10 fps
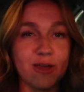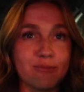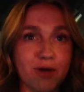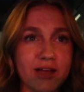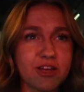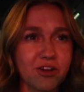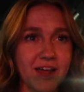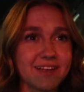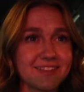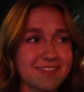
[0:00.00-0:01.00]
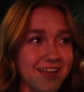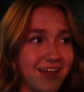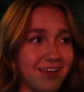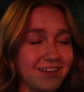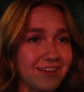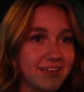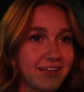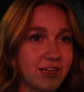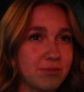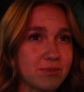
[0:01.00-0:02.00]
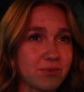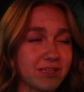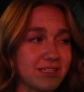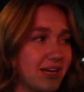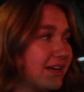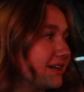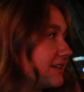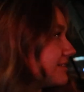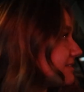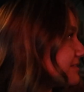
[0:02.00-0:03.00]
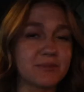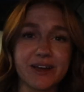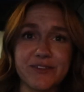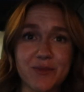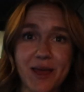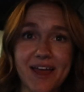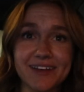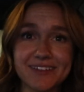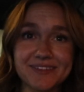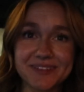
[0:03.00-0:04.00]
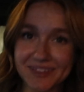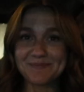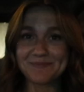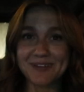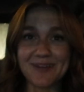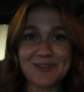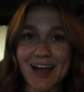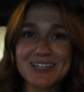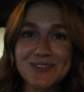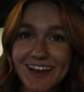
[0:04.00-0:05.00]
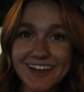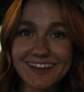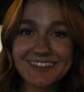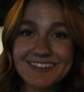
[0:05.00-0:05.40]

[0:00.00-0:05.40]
Project grad is done and I'm really tired, ready for bed. But I'm graduated,